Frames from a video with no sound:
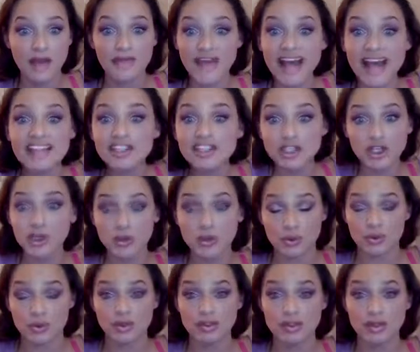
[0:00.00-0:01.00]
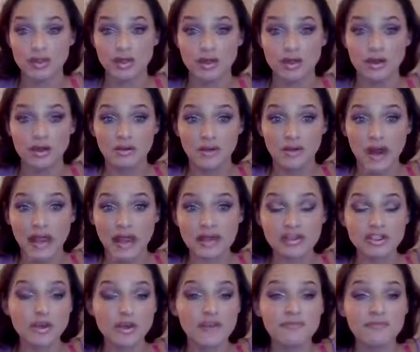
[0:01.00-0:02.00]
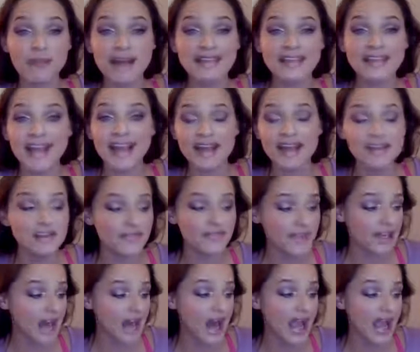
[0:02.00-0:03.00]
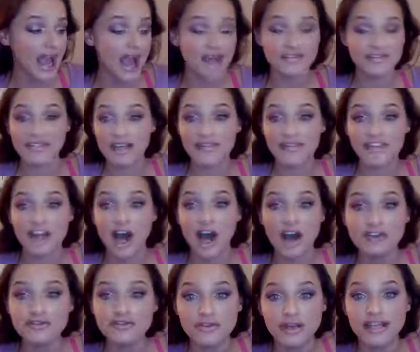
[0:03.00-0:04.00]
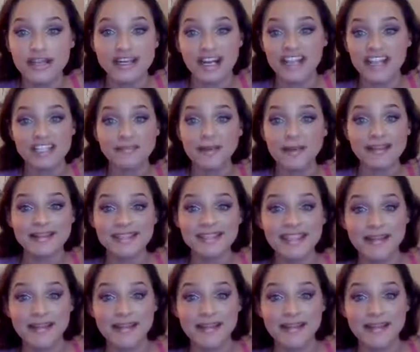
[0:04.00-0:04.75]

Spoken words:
That's huge, right? So if by the end of it I have 700 and I spent